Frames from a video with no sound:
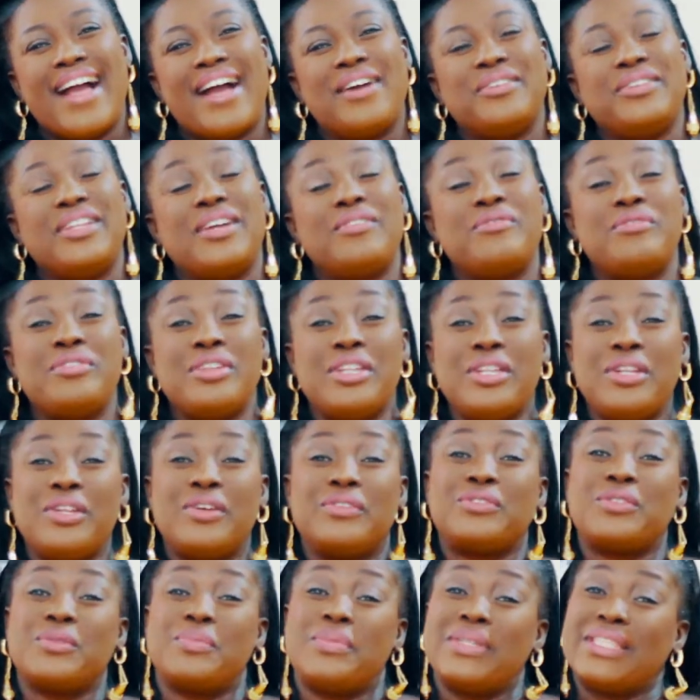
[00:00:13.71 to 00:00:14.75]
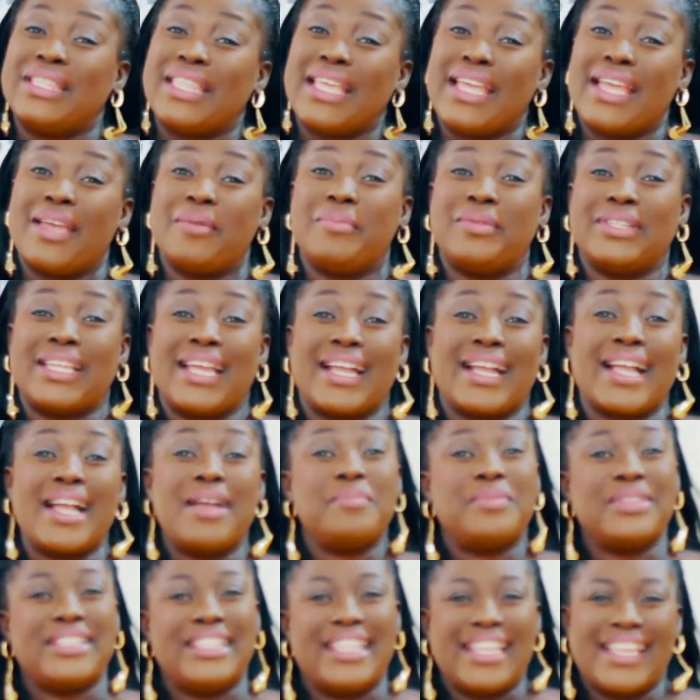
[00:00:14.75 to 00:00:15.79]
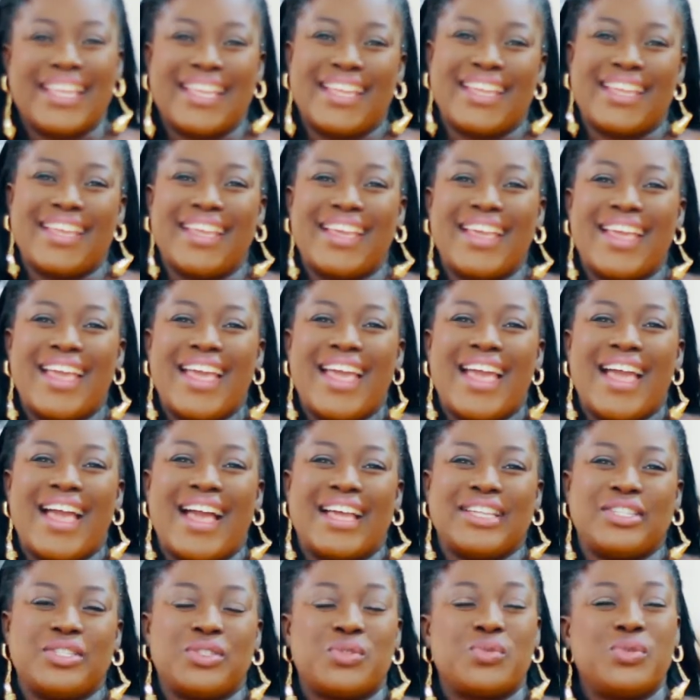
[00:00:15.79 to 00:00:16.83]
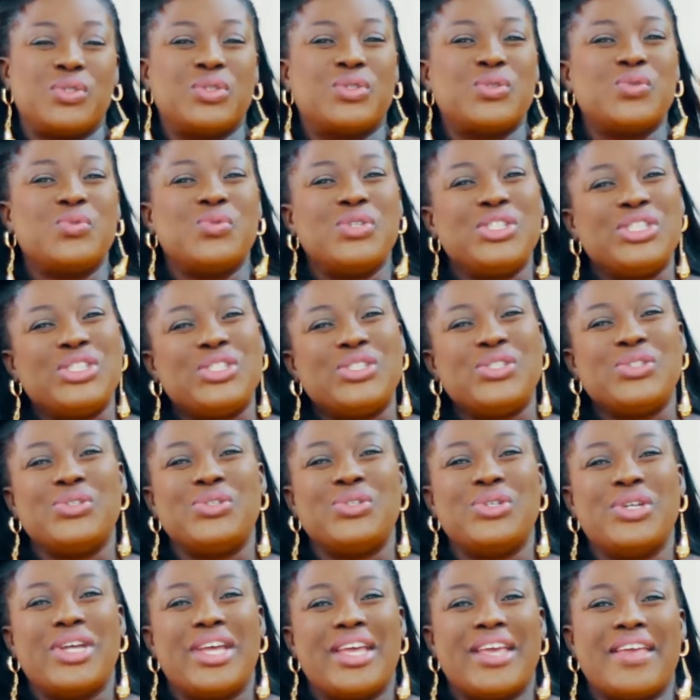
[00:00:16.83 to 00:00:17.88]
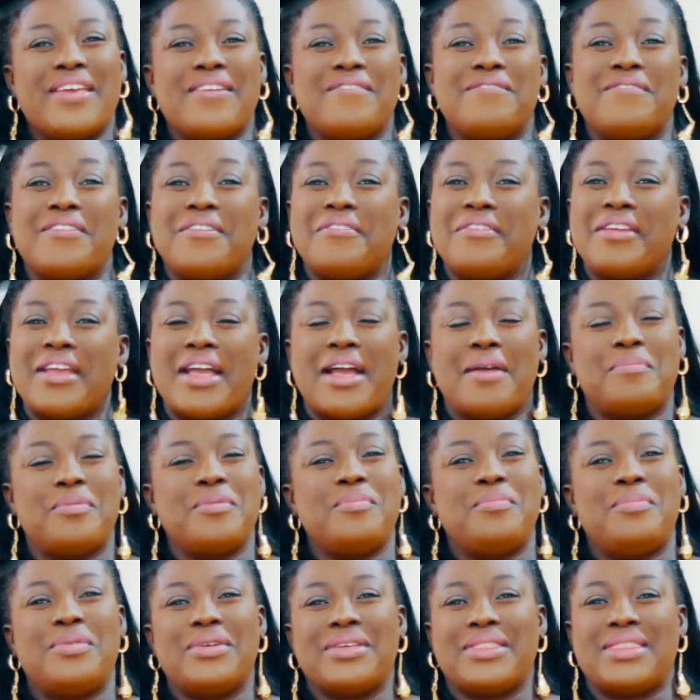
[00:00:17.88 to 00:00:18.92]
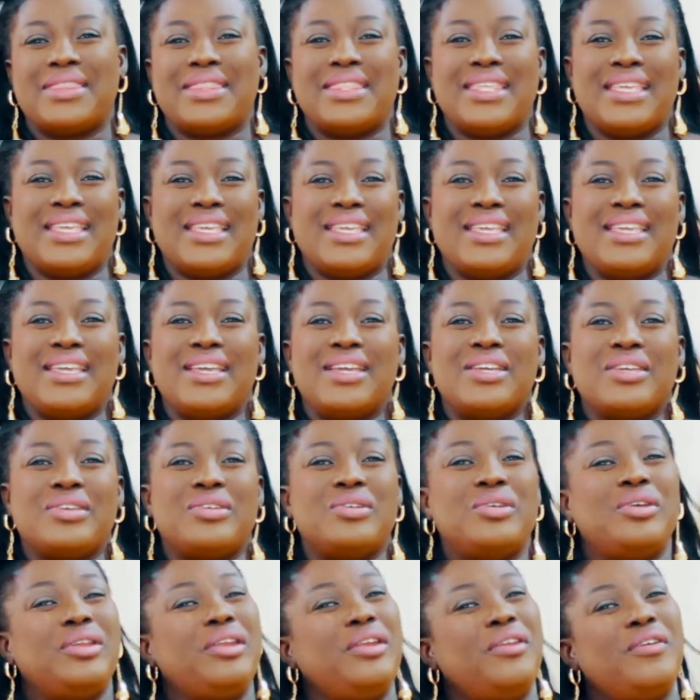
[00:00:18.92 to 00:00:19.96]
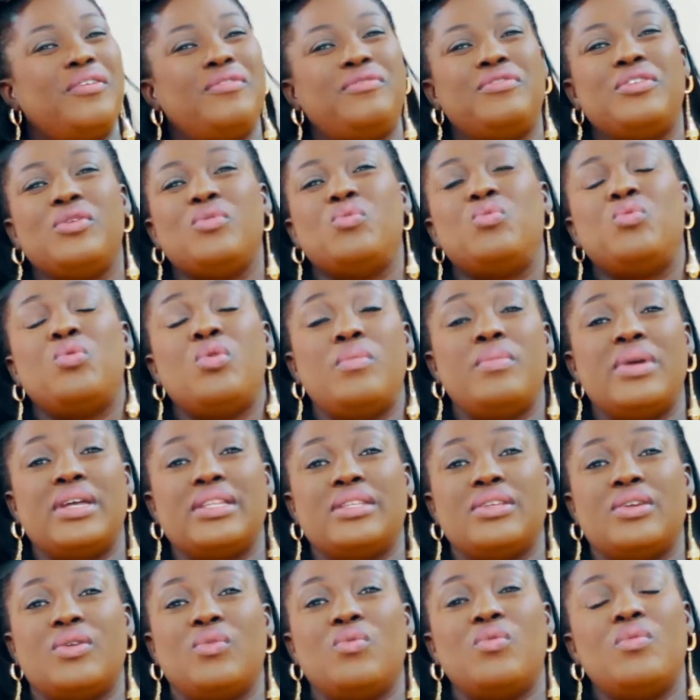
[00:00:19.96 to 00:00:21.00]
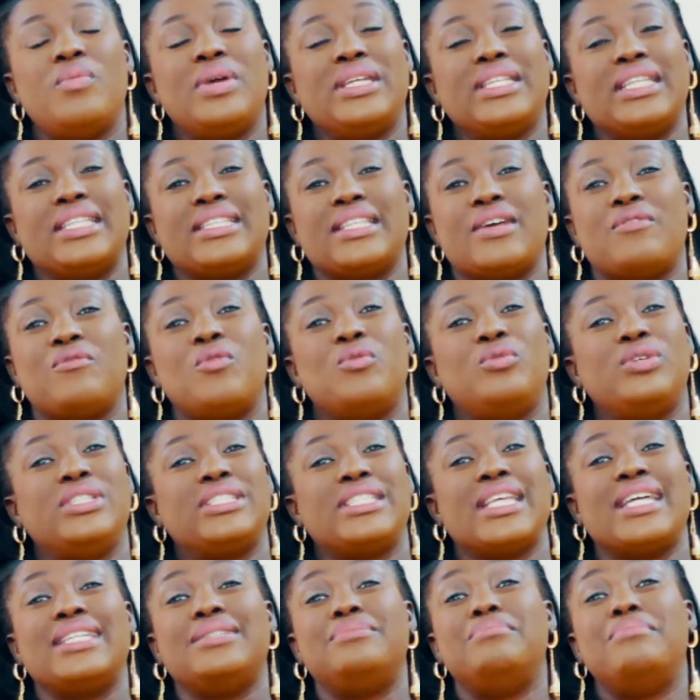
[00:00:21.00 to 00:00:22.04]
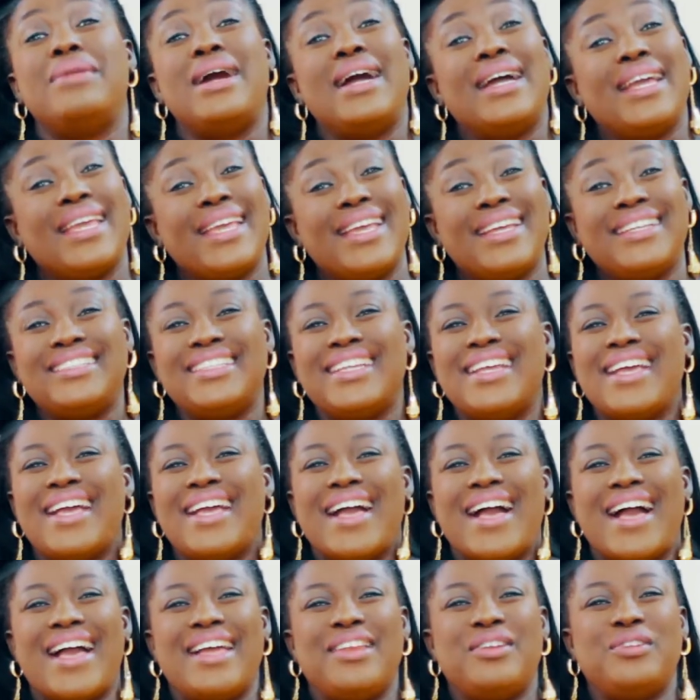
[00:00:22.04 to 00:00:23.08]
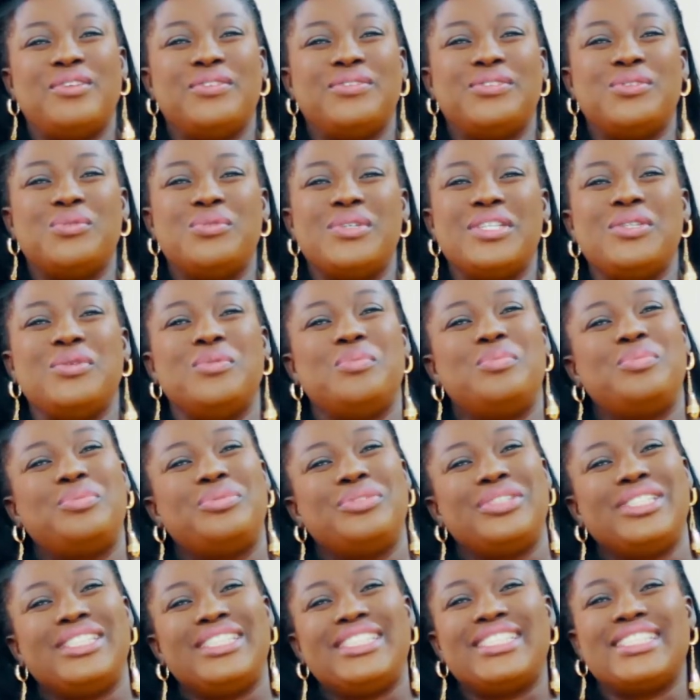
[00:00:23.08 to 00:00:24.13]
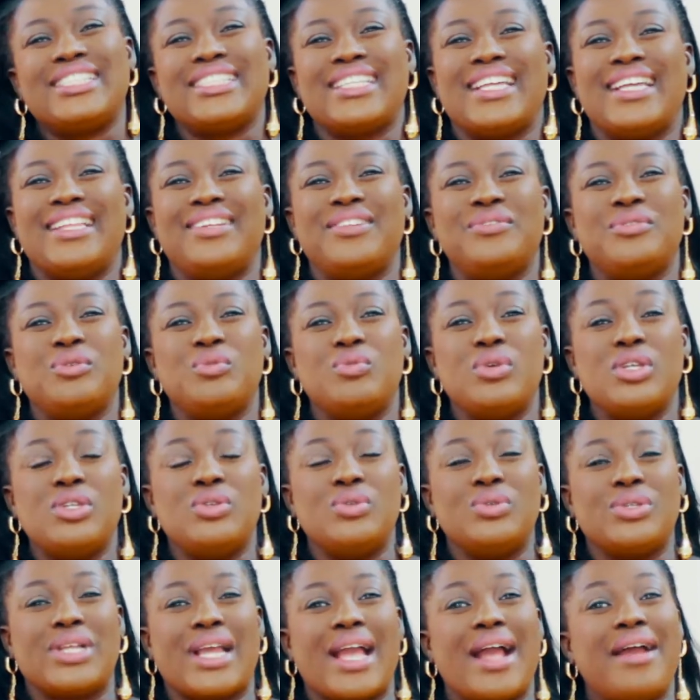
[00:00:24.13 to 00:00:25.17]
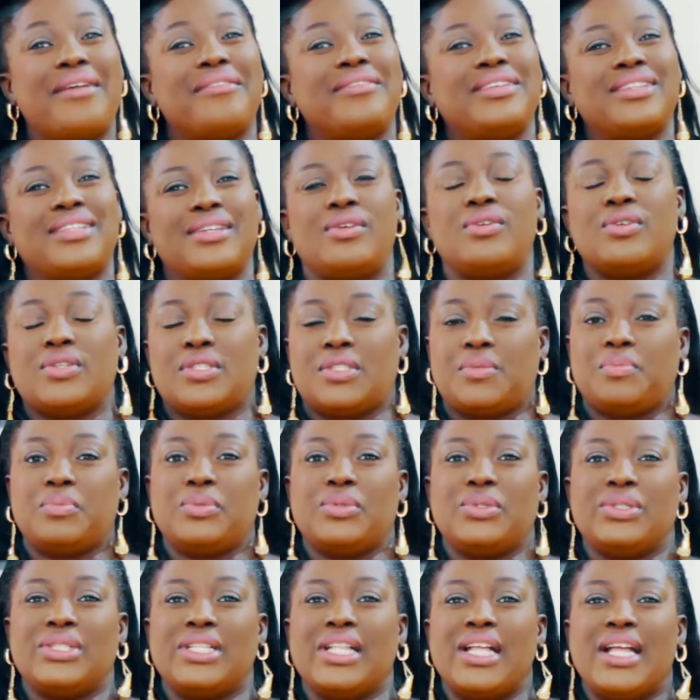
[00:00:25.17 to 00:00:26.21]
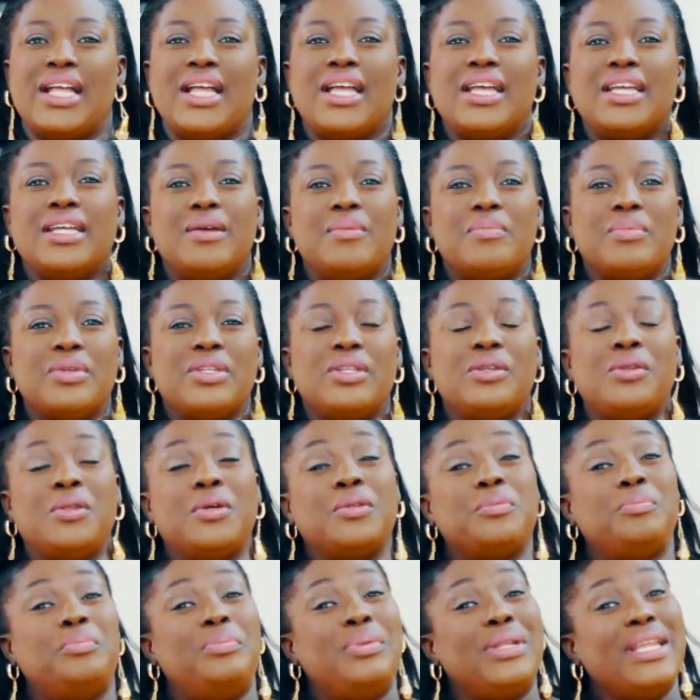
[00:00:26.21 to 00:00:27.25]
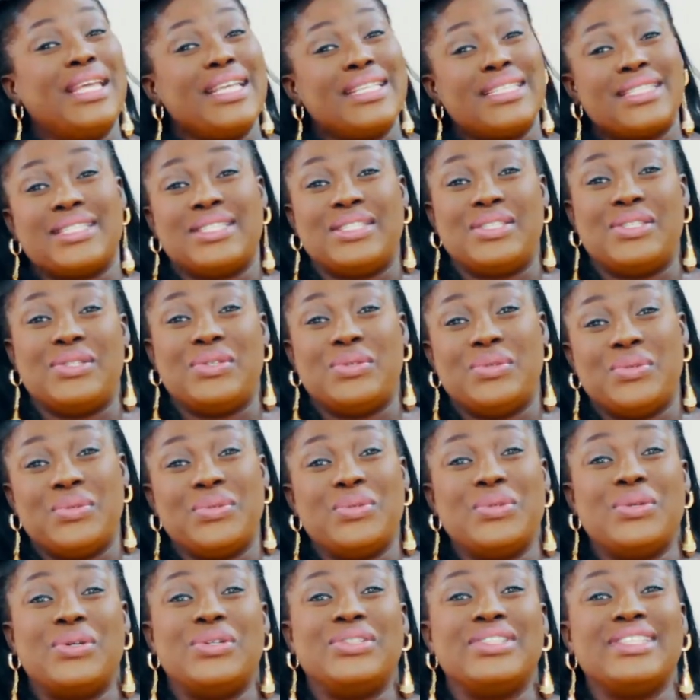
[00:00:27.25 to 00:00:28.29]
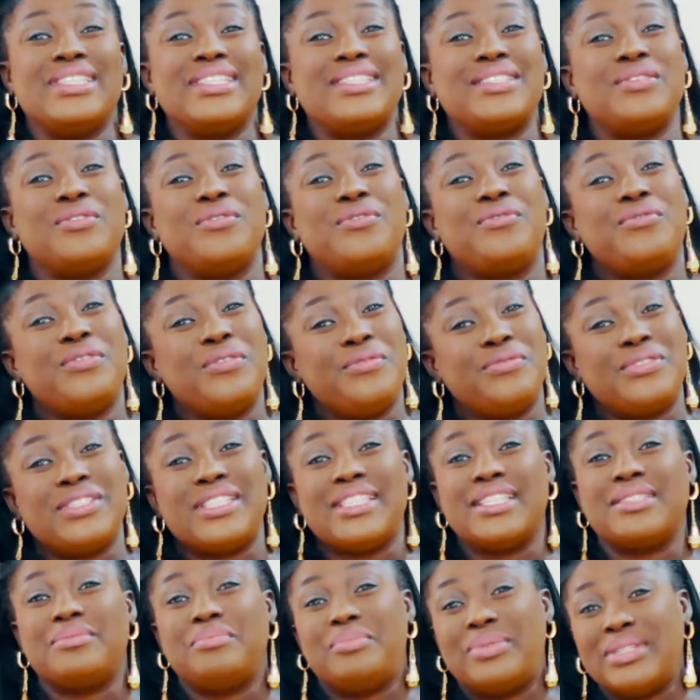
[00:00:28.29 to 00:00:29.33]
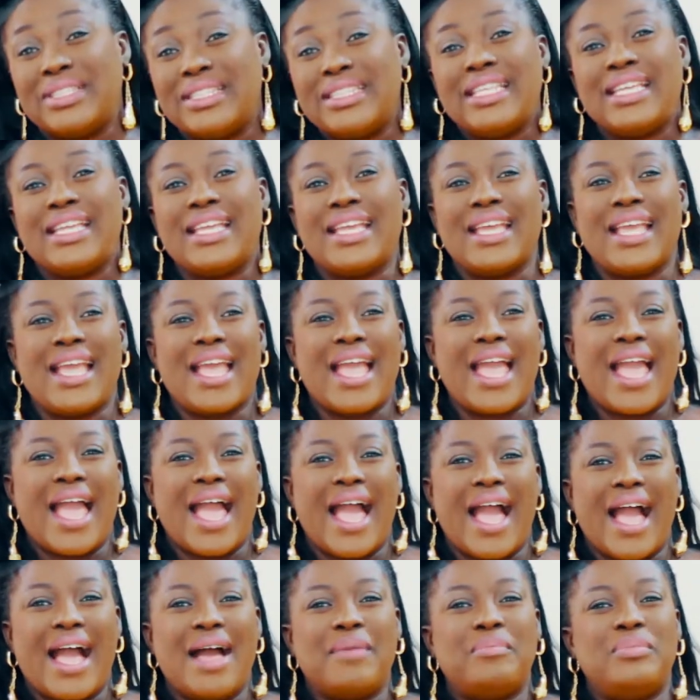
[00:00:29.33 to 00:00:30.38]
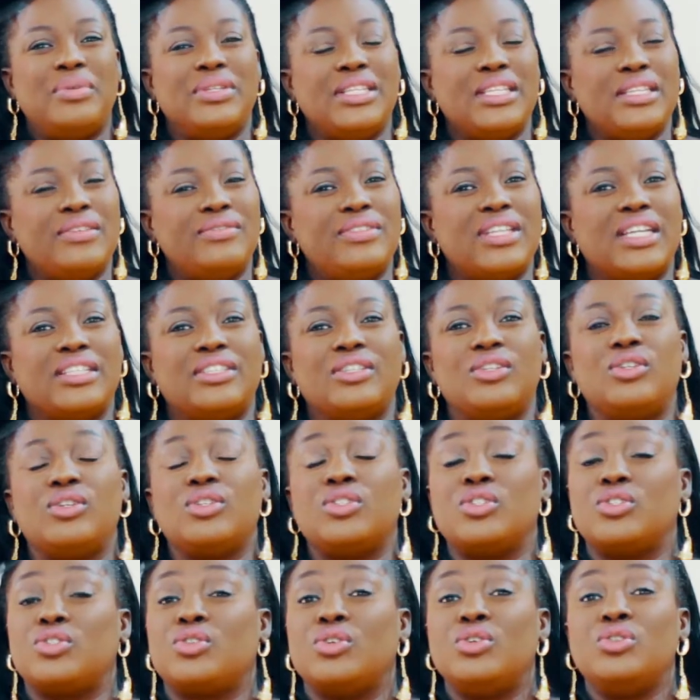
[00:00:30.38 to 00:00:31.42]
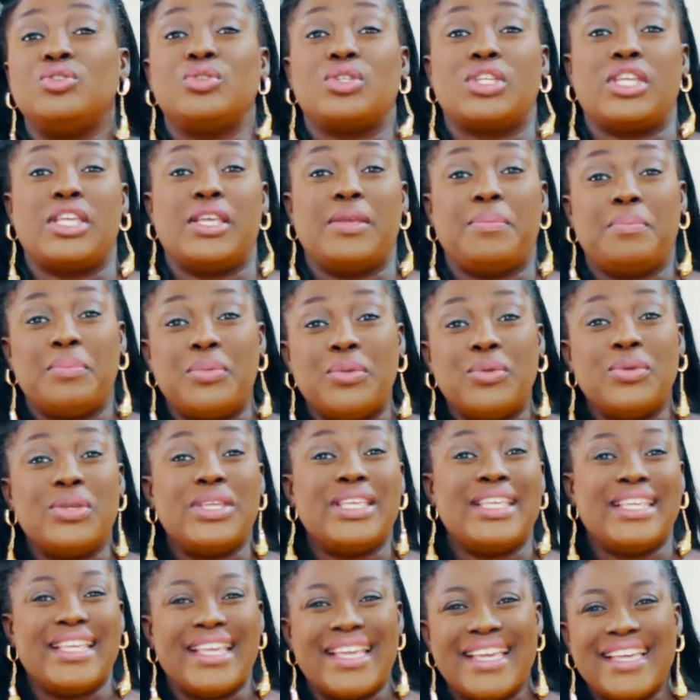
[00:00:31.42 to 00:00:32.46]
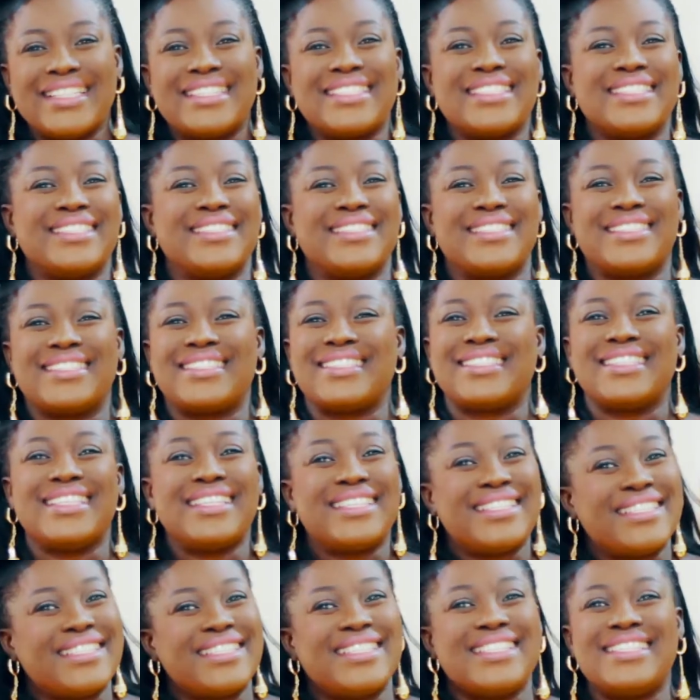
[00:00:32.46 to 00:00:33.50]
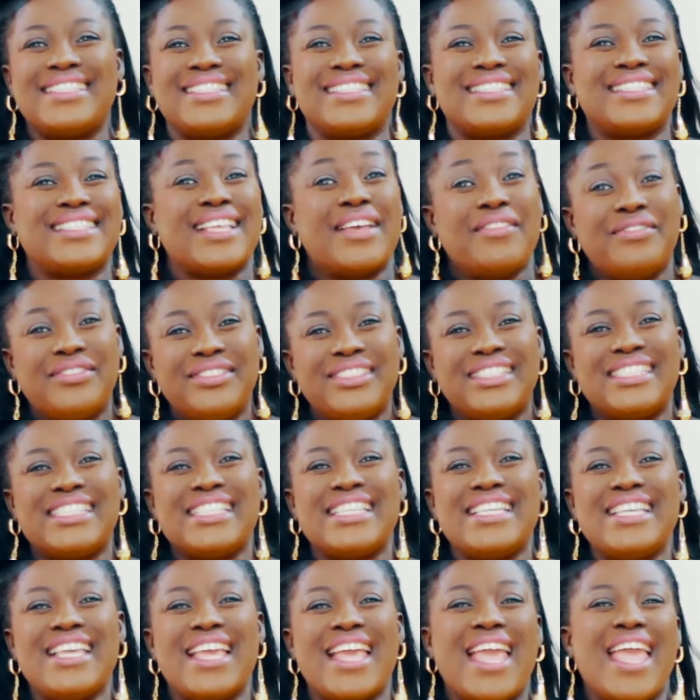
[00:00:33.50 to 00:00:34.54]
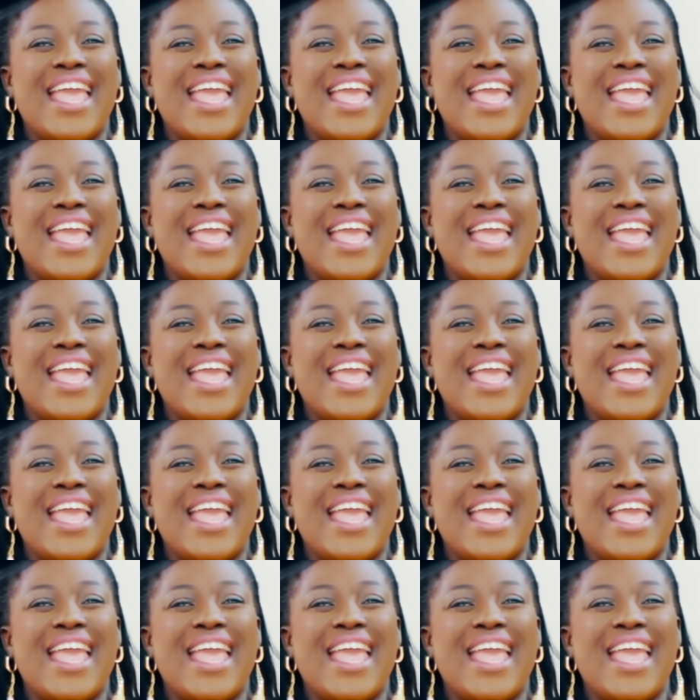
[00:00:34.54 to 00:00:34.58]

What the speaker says: I would have really loved to be there, but I can't be there. I just want to wish you a very happy birthday. You're a lovely woman. You're a woman that I've always admired. I love the way you preach. I love the way you carry the gospel. May the Lord bless you on this, your 50th birthday. I believe that the Lord is going to keep you here till 60, 70,